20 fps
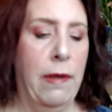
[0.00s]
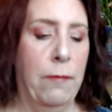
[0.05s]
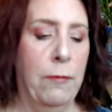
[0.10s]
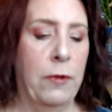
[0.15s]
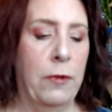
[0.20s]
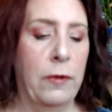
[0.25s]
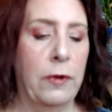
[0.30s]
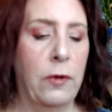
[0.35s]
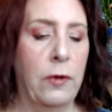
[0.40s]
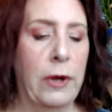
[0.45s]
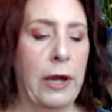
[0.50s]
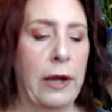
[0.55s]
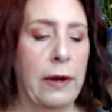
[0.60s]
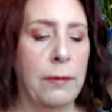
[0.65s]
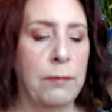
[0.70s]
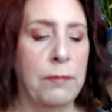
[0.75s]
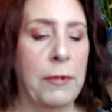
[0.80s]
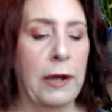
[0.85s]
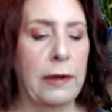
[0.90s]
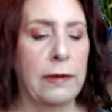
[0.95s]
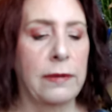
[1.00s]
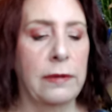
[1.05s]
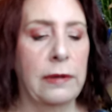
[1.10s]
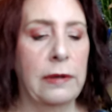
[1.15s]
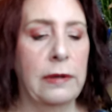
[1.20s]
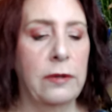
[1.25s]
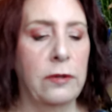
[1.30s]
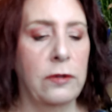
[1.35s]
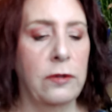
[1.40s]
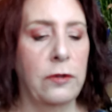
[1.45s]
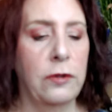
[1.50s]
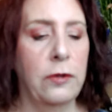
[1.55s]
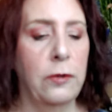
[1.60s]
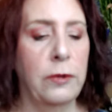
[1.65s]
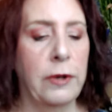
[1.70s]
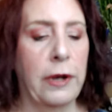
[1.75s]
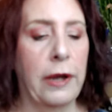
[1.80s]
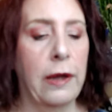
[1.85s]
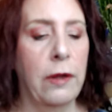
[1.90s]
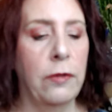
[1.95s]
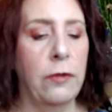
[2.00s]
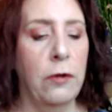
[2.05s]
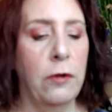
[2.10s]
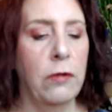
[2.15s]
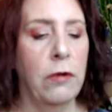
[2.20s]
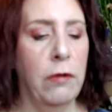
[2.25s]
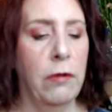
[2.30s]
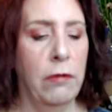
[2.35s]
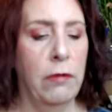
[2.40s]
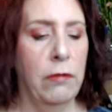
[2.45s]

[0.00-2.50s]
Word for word: We'll go ahead and mix these two together.